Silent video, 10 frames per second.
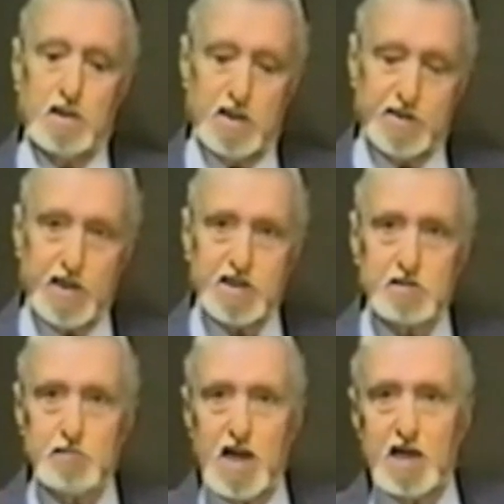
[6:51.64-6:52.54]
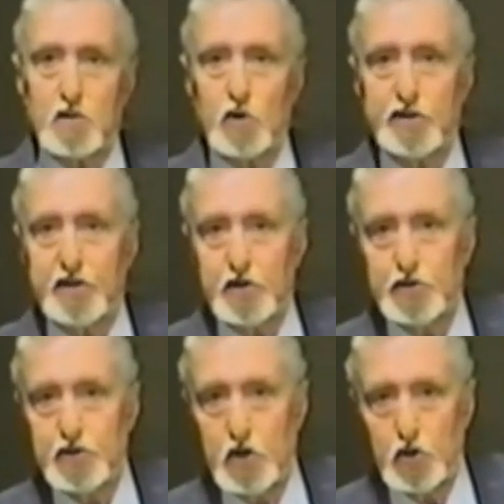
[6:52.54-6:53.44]
It doesn't matter whether you
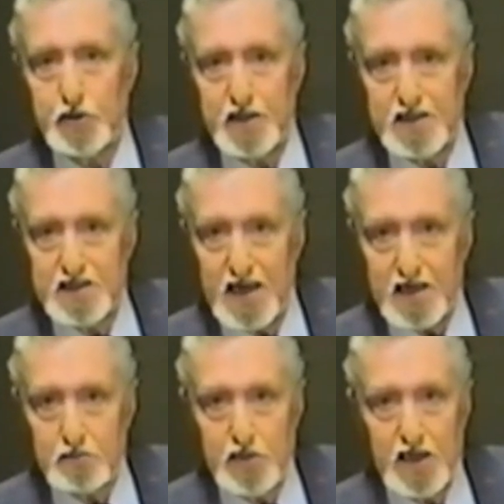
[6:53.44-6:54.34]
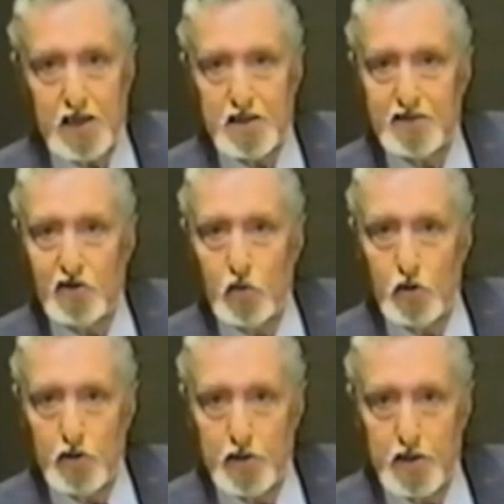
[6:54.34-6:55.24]
know the exact meaning of a
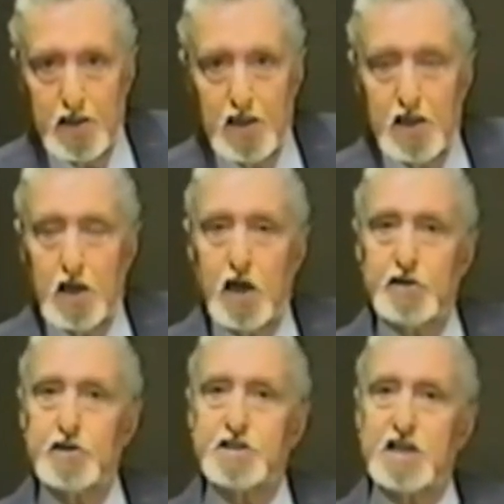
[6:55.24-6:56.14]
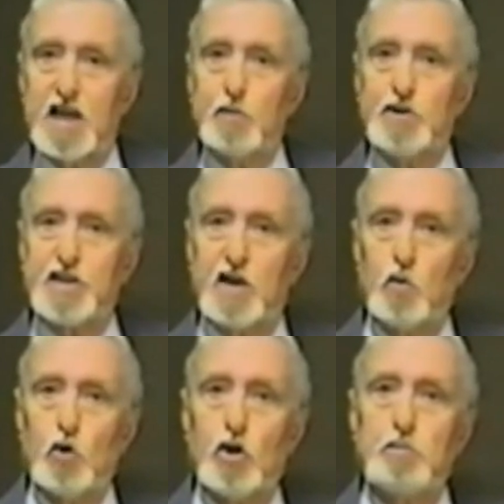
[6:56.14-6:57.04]
word. Understand what that
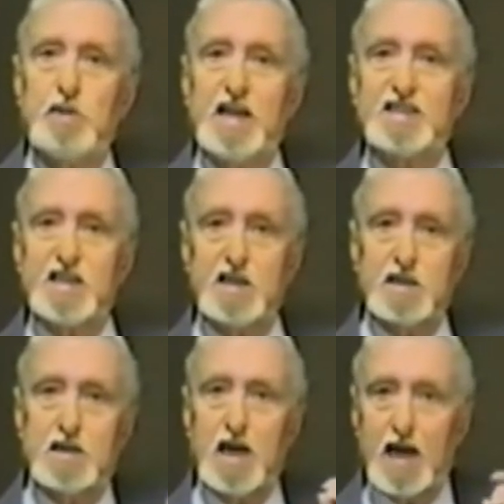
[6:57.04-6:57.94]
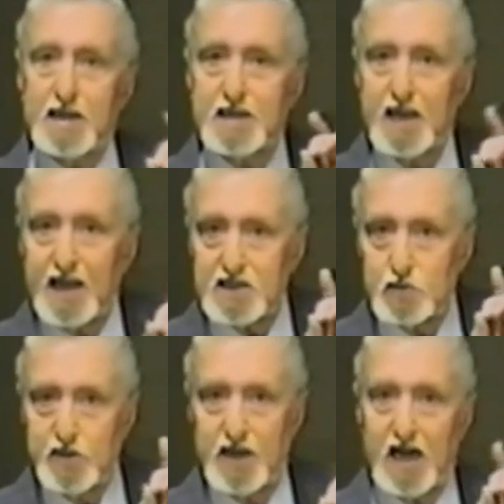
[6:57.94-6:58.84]
word means in context
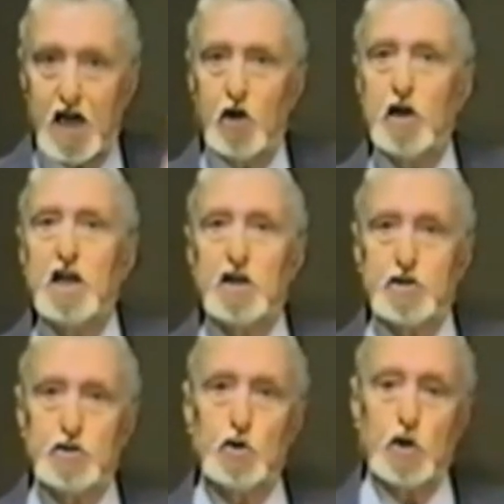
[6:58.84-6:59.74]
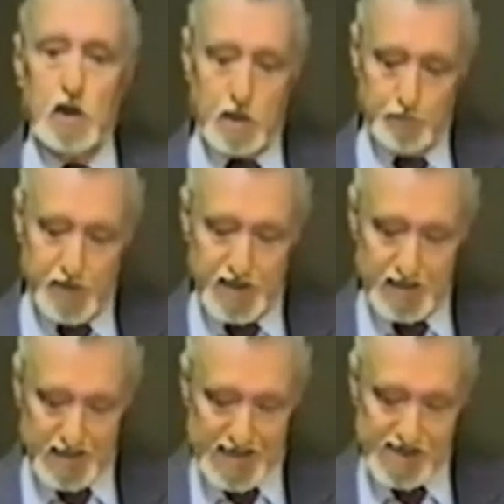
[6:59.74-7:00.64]
with how you're
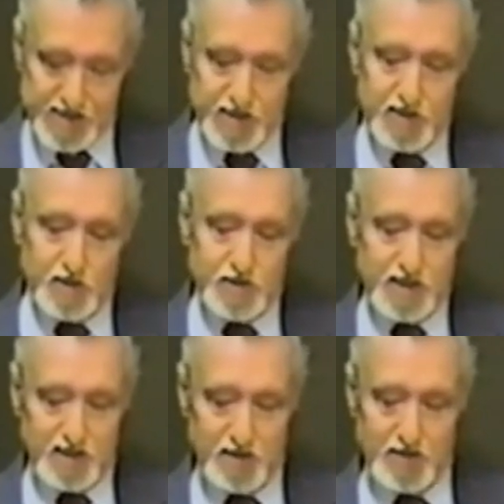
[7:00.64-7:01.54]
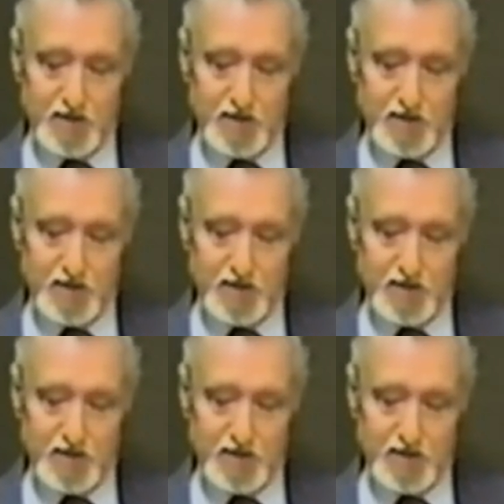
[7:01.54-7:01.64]
being asked to use it in order